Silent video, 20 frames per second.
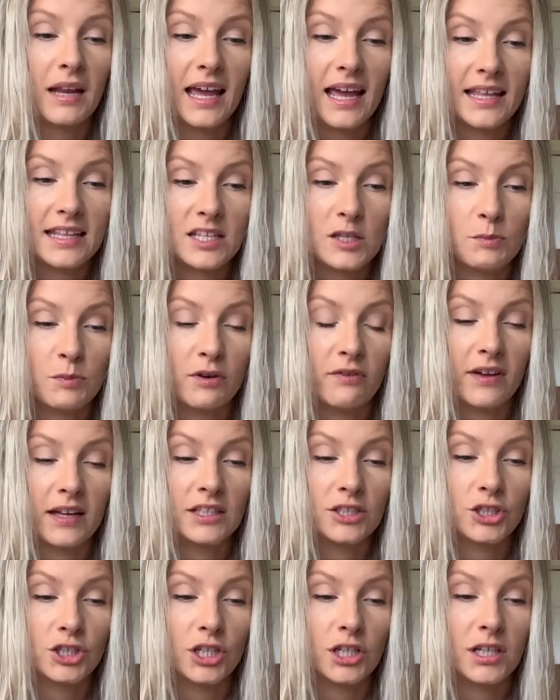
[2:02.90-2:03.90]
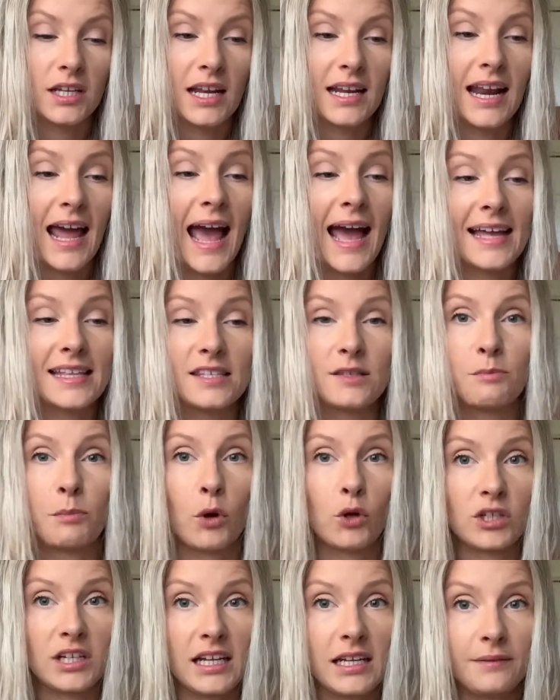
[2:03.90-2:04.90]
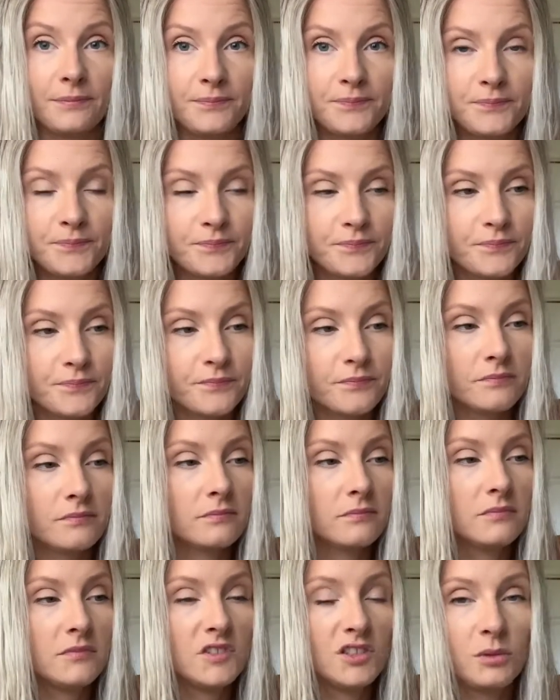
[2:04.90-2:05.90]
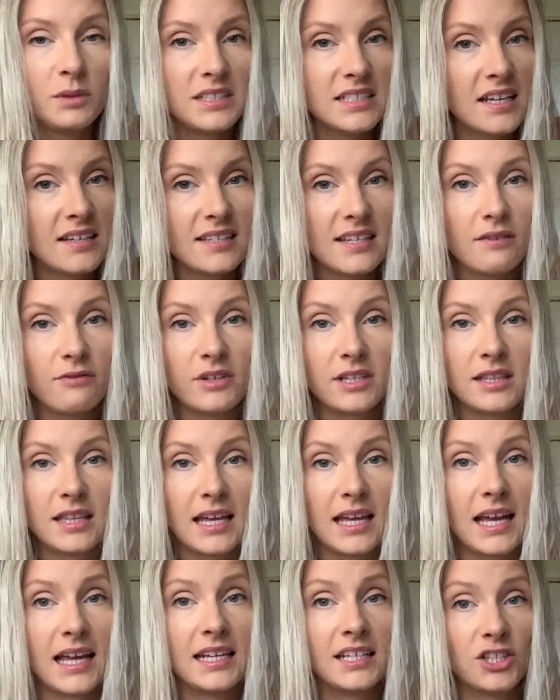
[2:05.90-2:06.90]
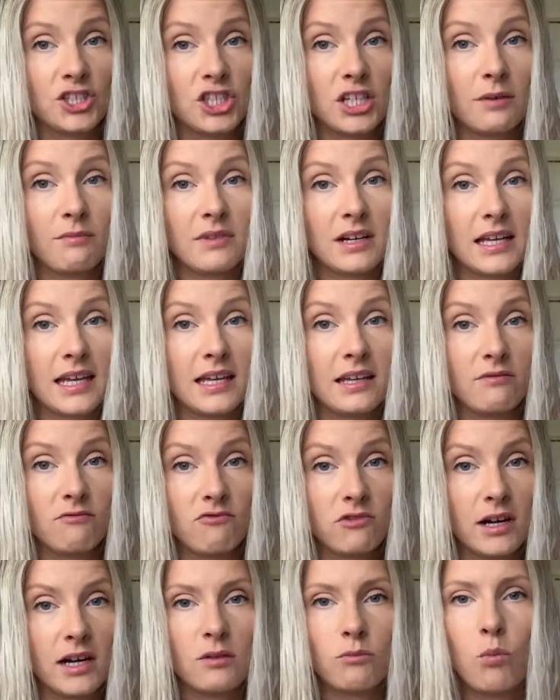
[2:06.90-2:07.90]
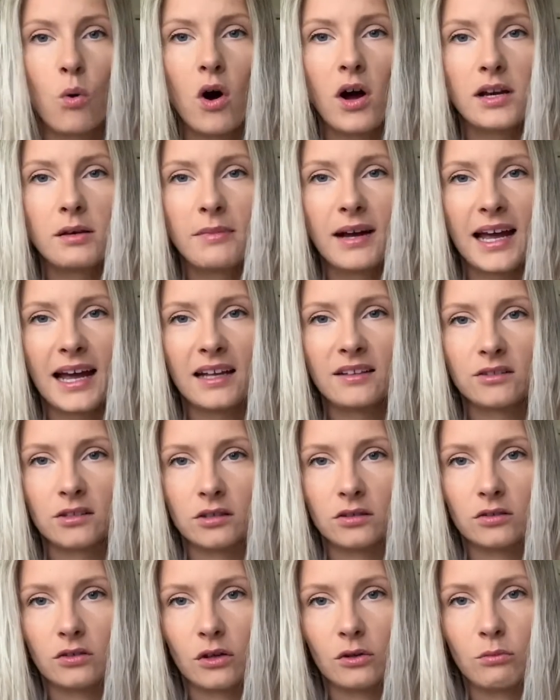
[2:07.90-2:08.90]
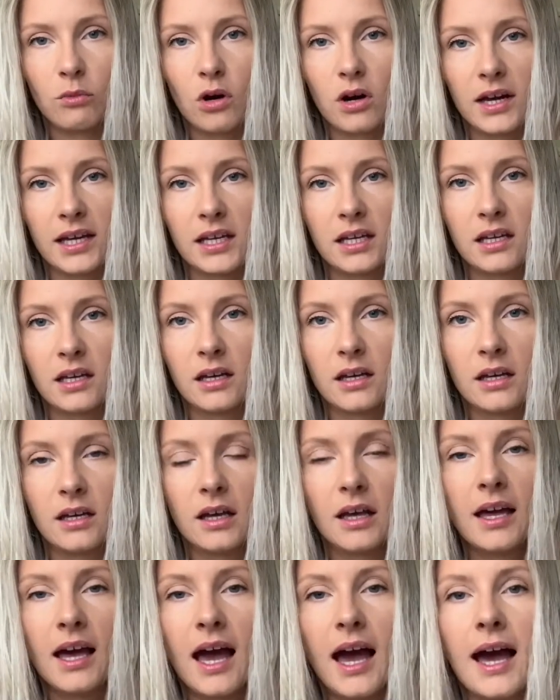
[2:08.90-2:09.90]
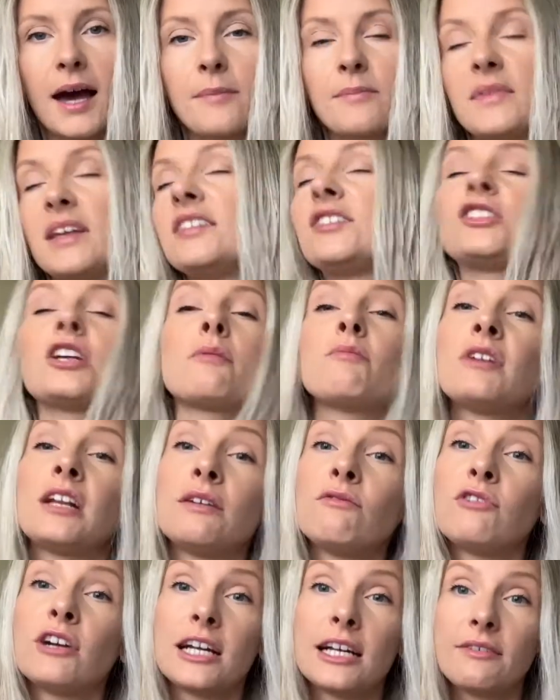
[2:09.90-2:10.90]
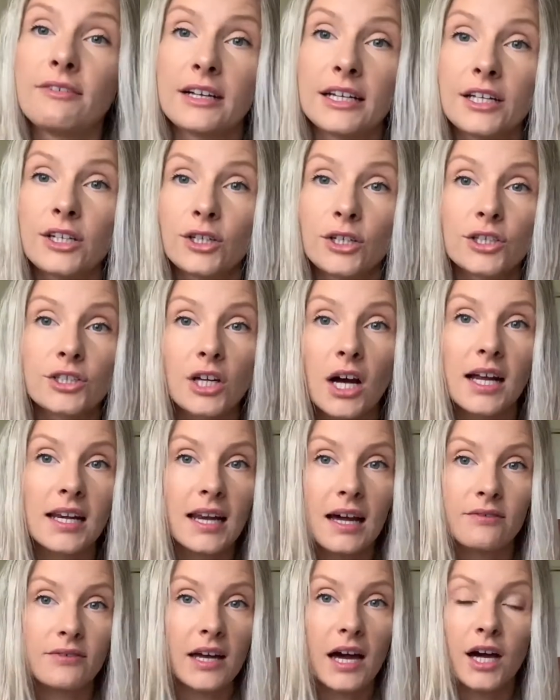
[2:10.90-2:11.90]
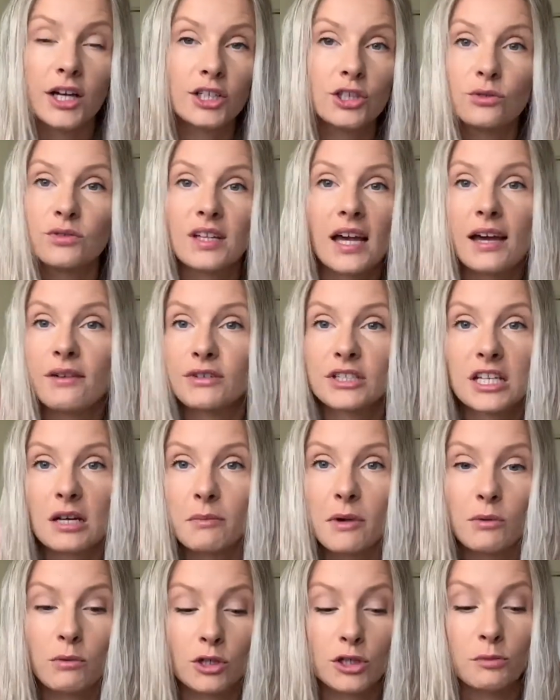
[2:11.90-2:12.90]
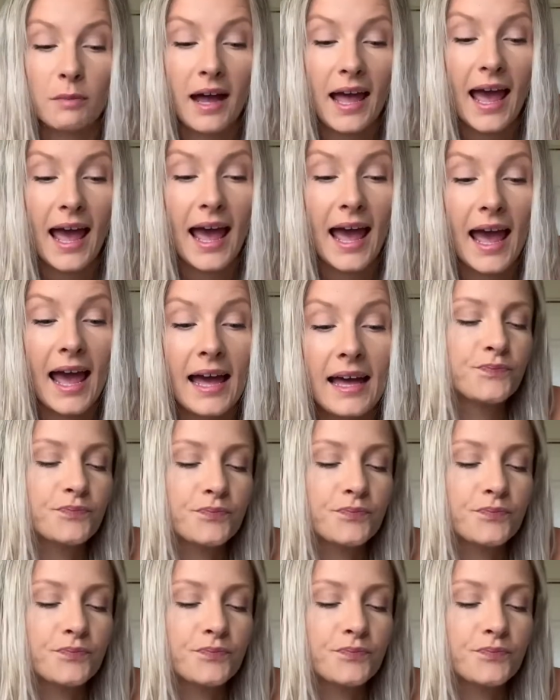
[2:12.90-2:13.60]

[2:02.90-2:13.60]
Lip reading: ends prevention, and adds body. So it does everything, and it's generally, why do my hands look so white? It's generally really, really good. I love it. I use it every time I wash my hair,